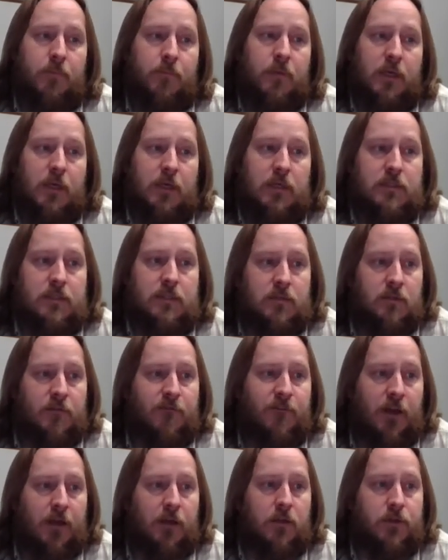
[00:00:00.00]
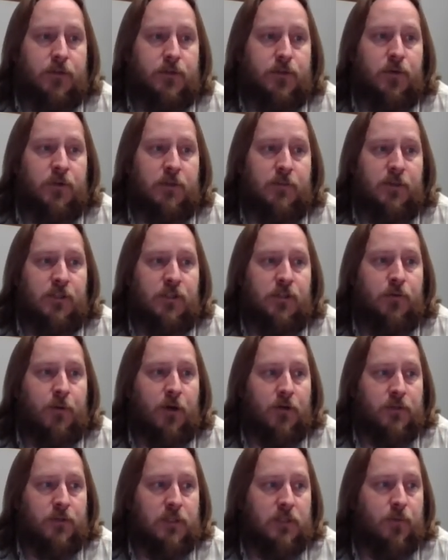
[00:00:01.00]
because the final is going to be 2
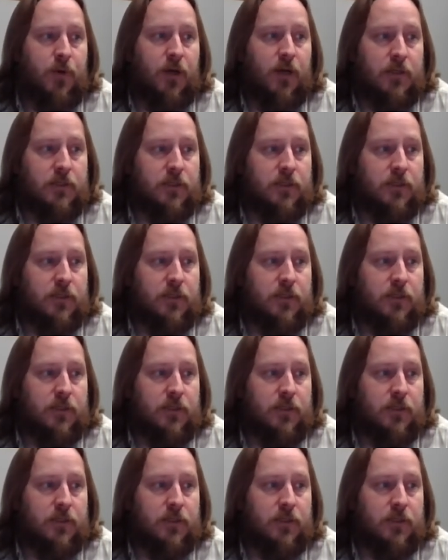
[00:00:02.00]
parts as well.